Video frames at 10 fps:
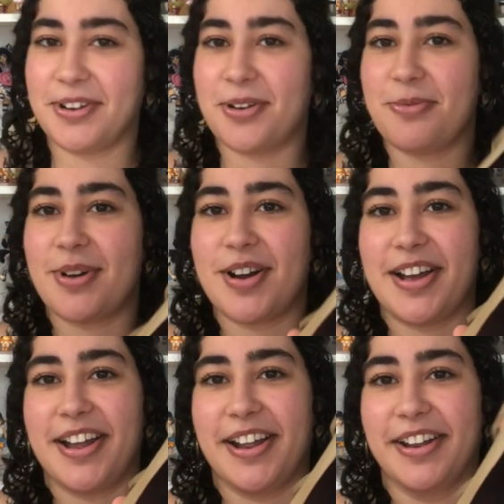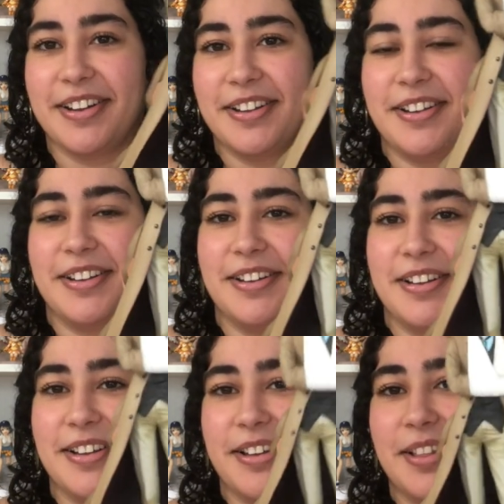why
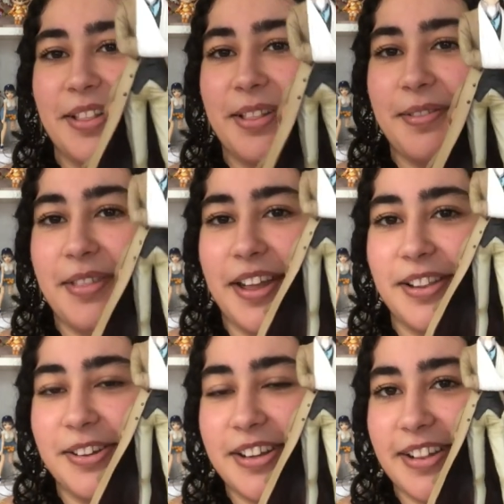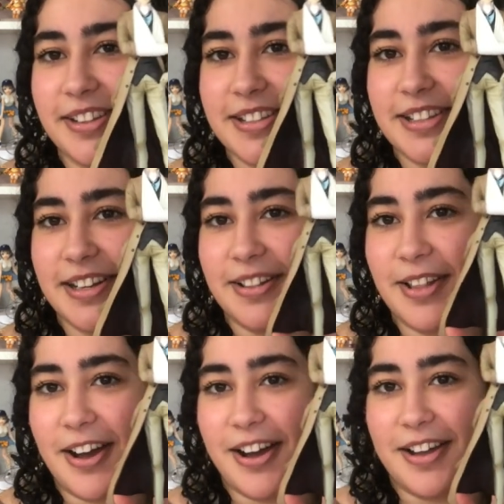they looked at this and
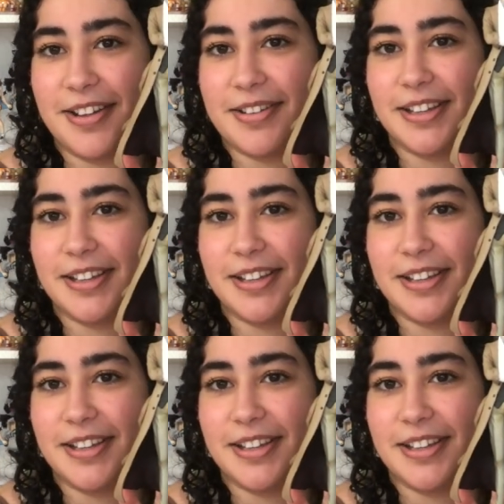thought,